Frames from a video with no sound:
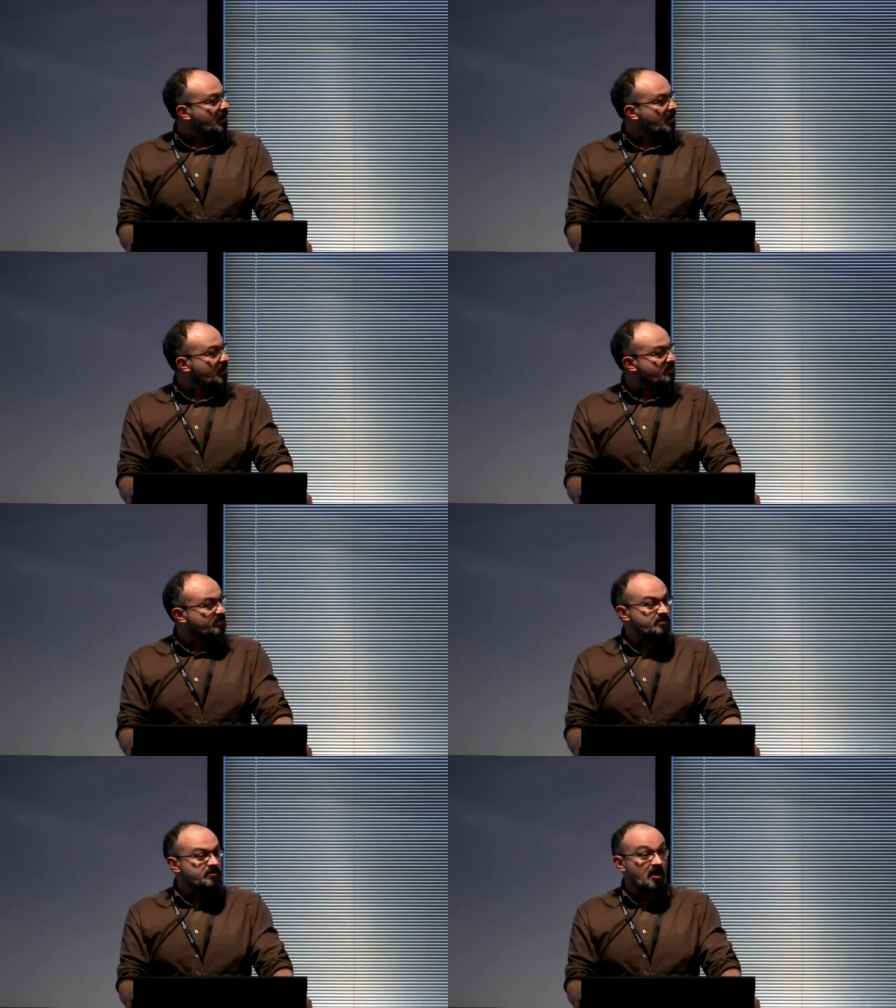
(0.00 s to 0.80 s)

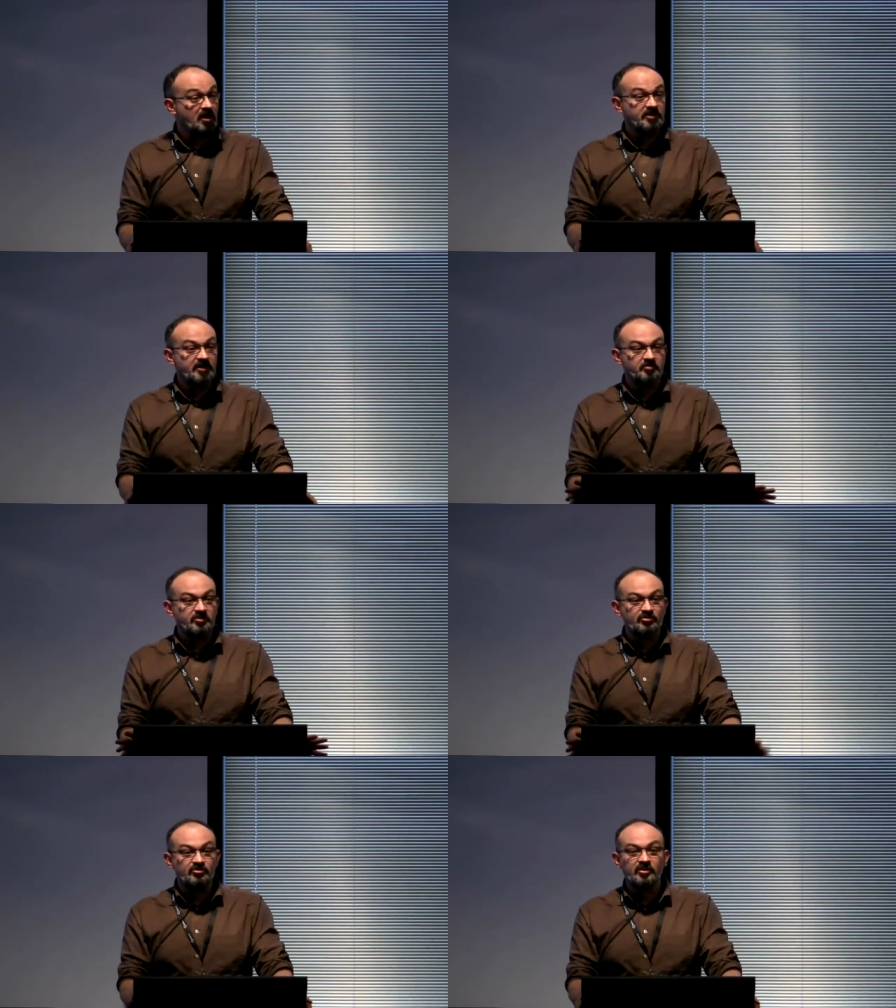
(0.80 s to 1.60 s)
And I'll be
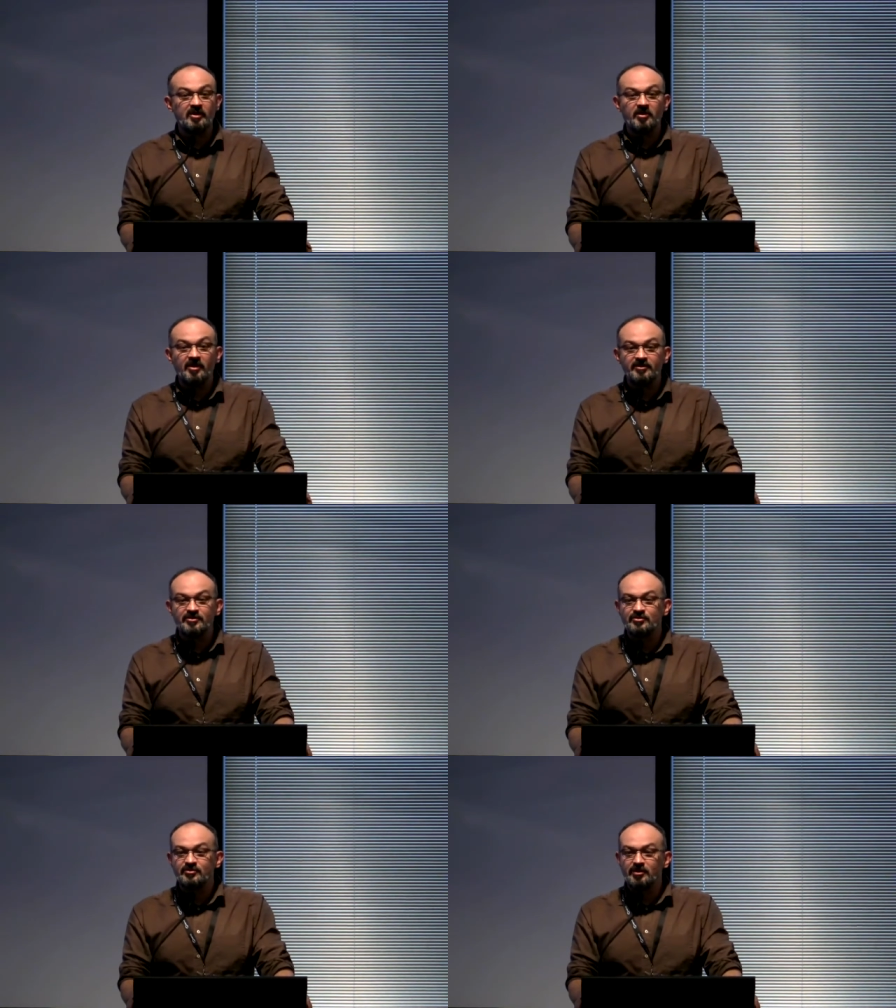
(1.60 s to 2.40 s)
happy to talk about
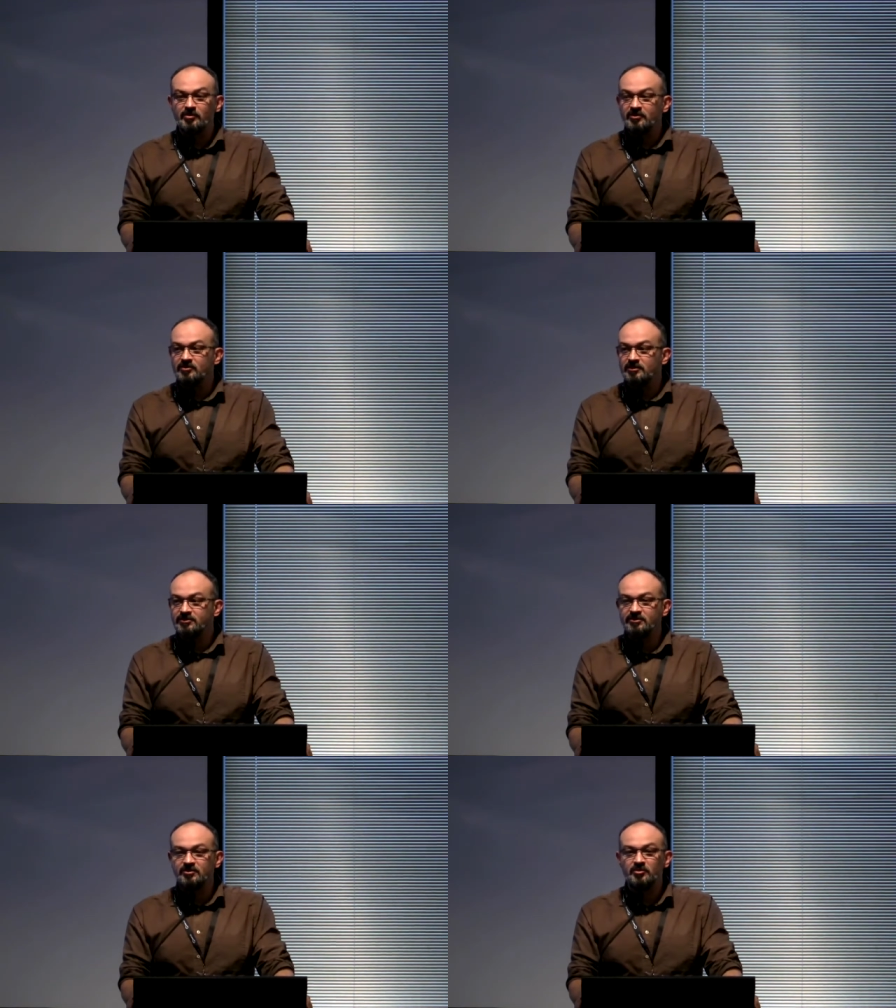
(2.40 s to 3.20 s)
this to anyone who
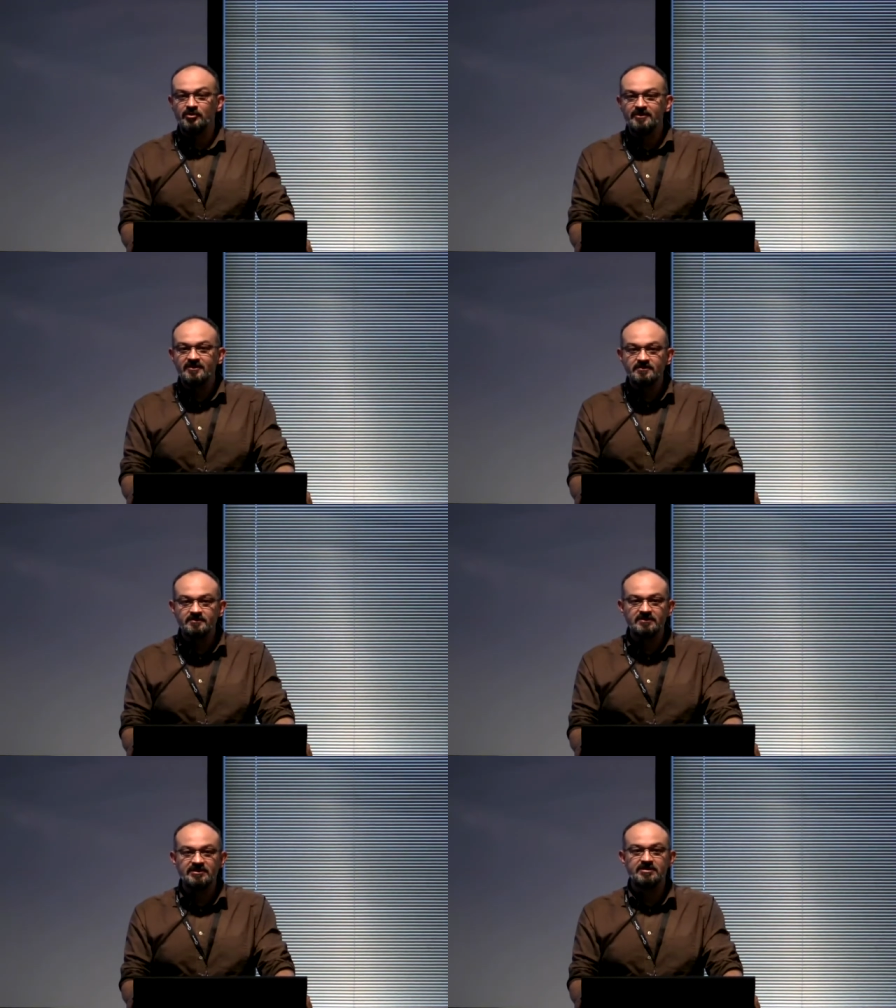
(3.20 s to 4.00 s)
wants to know more.
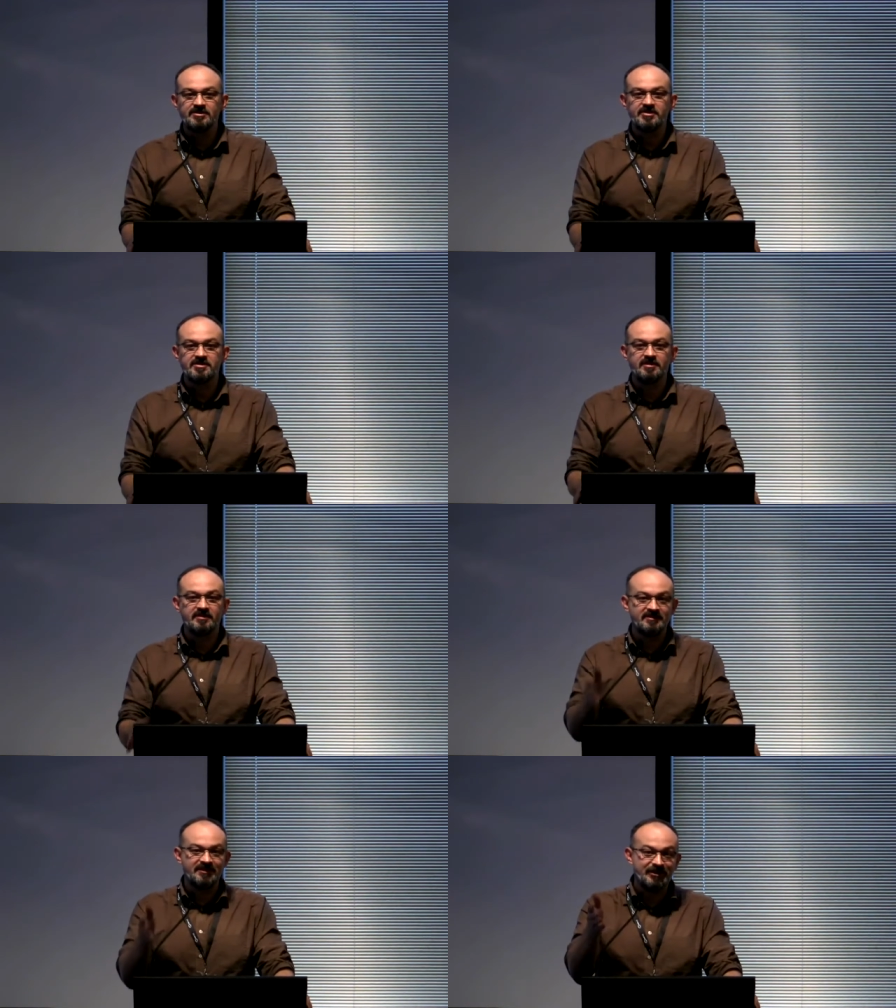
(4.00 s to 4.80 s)
It's just
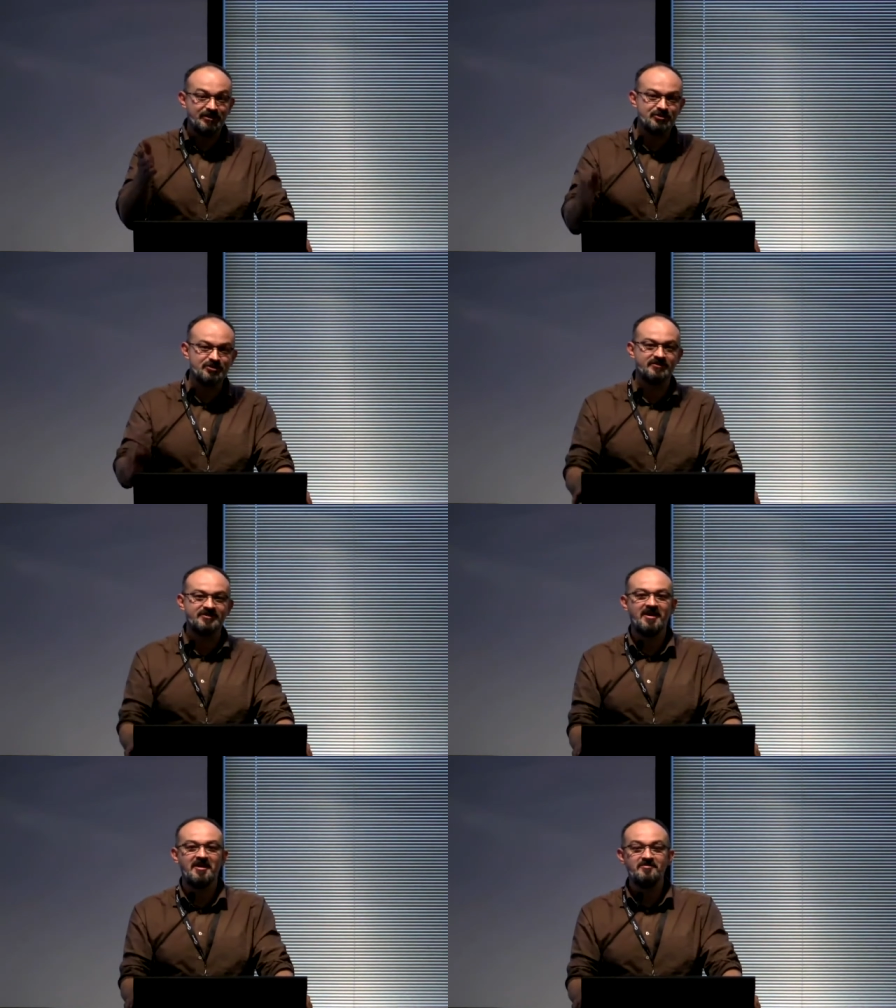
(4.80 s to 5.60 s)
that in interest
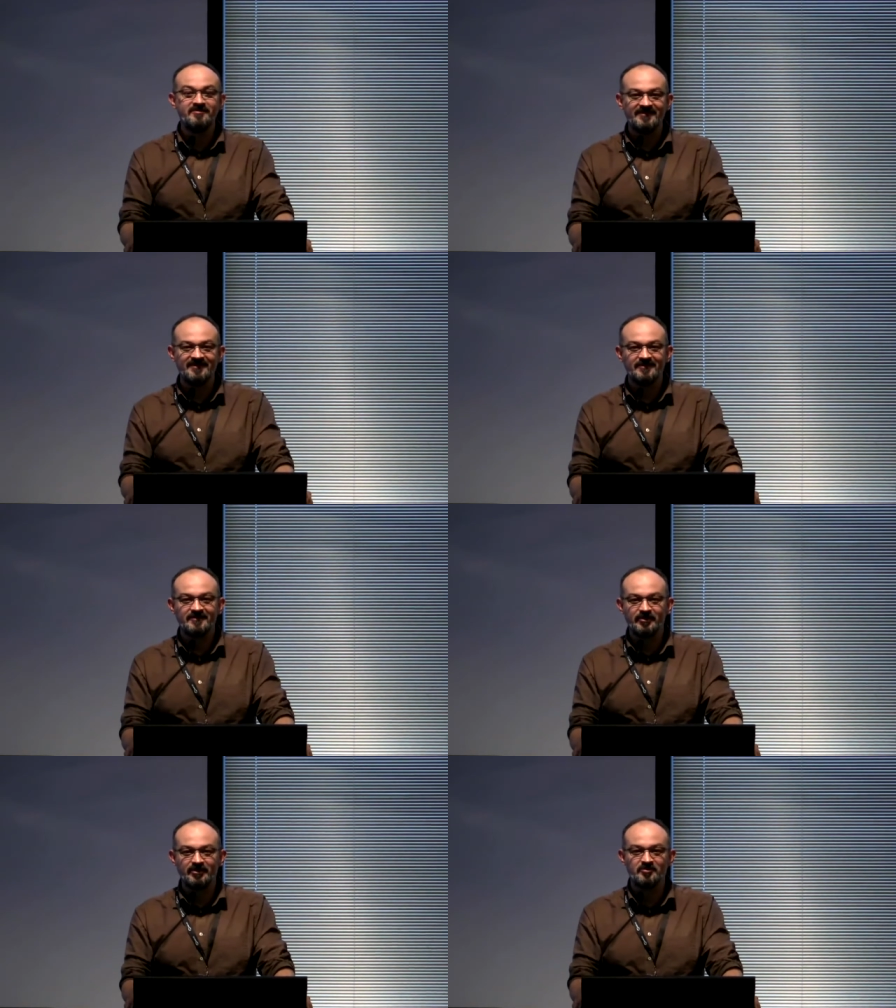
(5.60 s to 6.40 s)
of time,
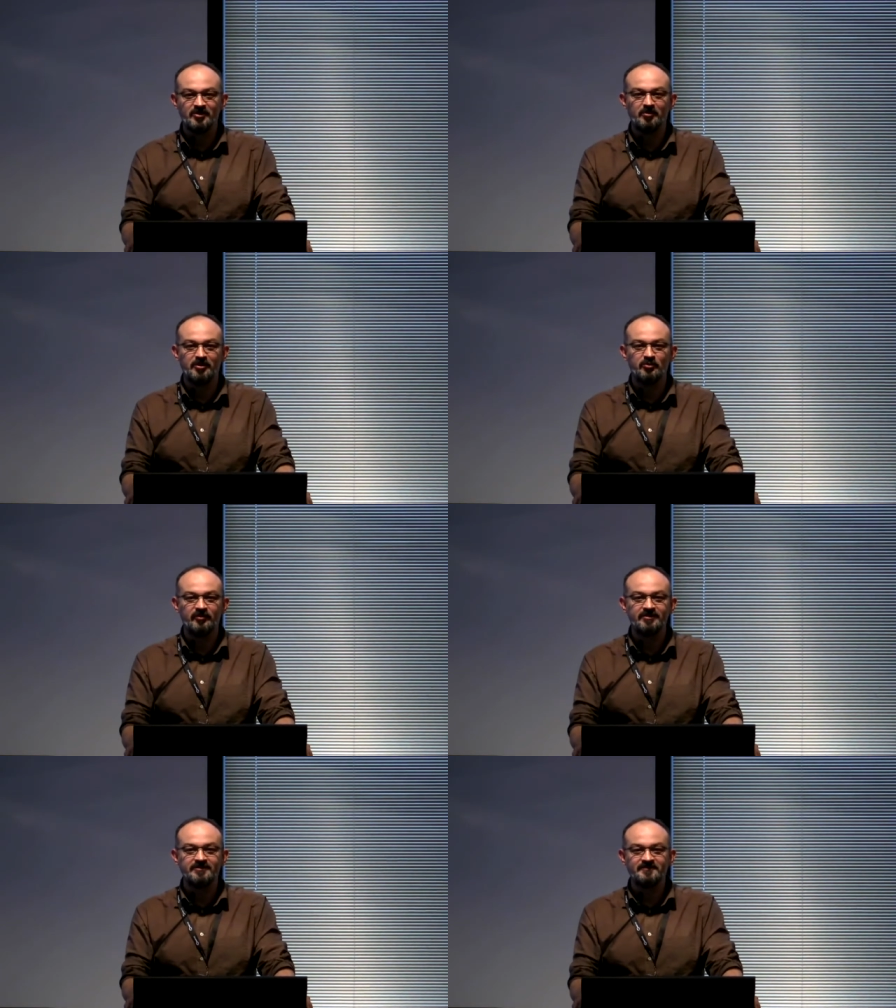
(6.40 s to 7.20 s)
we can probably
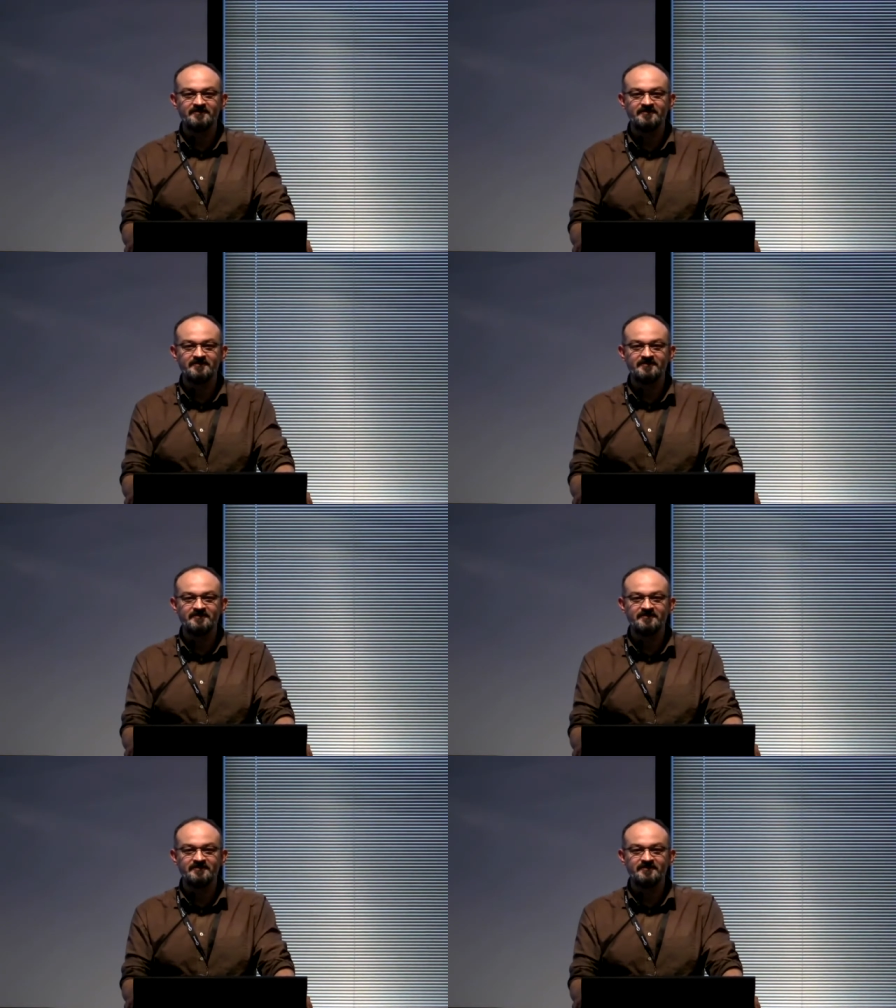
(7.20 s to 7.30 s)
move on.